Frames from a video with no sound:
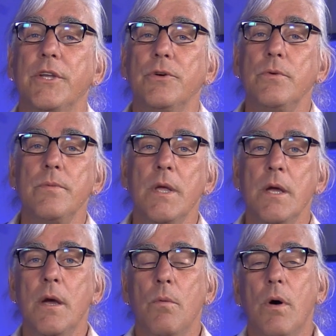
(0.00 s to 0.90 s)
do?
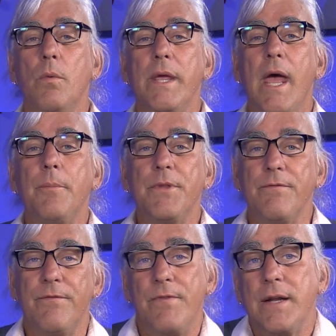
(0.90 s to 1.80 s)
Well, we help the
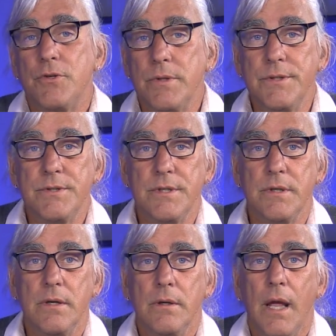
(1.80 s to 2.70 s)
veterans
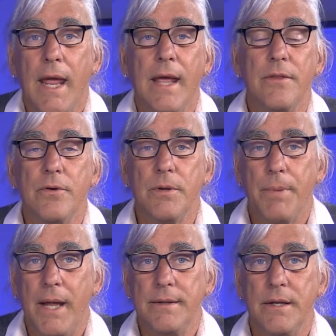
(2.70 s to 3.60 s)
and their
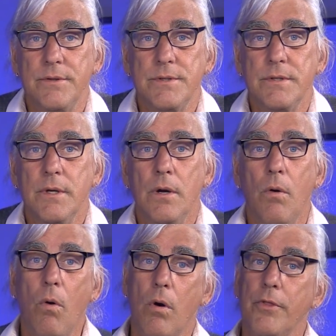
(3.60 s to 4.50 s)
dependents
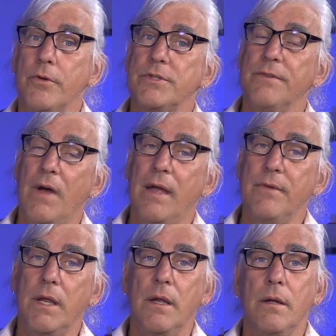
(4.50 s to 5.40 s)
or their
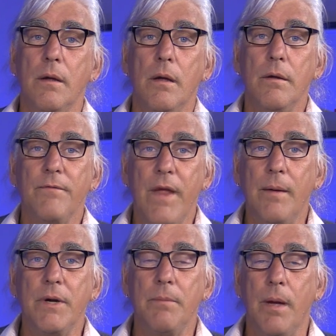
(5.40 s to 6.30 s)
surviving
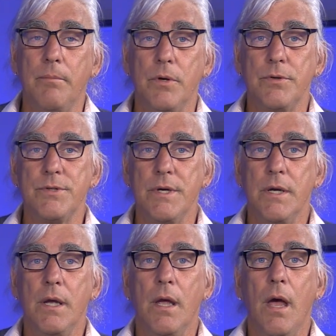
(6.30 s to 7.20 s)
family members
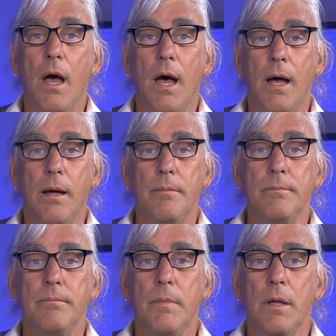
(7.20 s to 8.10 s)

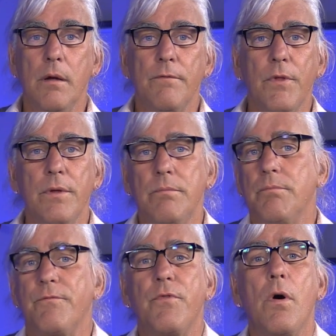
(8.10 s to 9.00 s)
um, for, the,
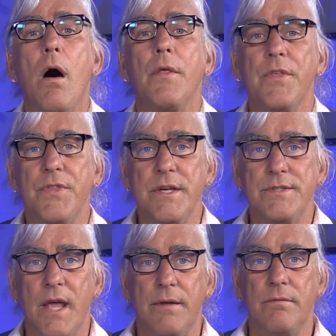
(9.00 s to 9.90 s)
for all the
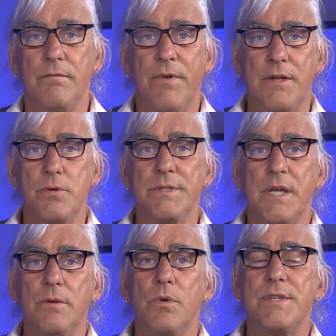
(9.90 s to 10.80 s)
things that veterans
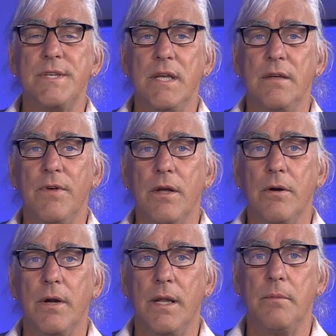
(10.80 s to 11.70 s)
can receive
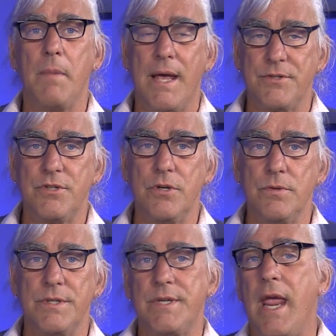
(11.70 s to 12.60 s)
here in
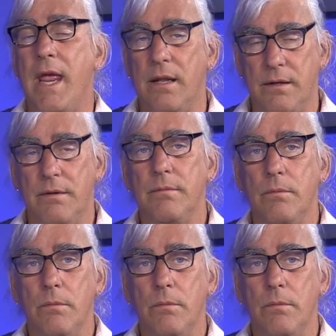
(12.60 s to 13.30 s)
Massachusetts and